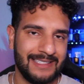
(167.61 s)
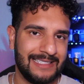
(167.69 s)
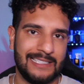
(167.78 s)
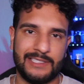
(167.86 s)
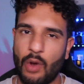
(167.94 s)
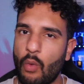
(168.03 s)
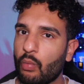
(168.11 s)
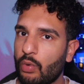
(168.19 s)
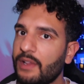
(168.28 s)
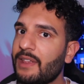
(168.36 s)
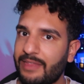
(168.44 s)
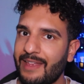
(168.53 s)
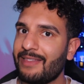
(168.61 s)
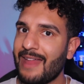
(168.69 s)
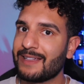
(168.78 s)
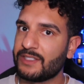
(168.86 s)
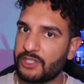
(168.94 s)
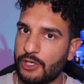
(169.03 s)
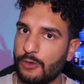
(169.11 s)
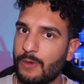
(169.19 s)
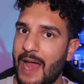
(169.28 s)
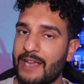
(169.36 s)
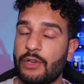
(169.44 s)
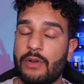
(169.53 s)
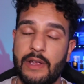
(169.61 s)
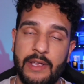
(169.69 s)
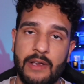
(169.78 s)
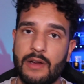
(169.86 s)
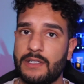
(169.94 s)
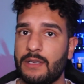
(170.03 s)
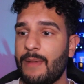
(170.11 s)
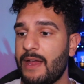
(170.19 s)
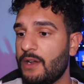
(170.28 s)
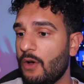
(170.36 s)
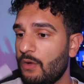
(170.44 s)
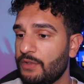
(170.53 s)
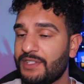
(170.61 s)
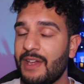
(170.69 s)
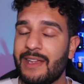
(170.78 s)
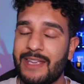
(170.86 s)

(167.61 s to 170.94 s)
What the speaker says: I don't really think that's too accurate here to my nose.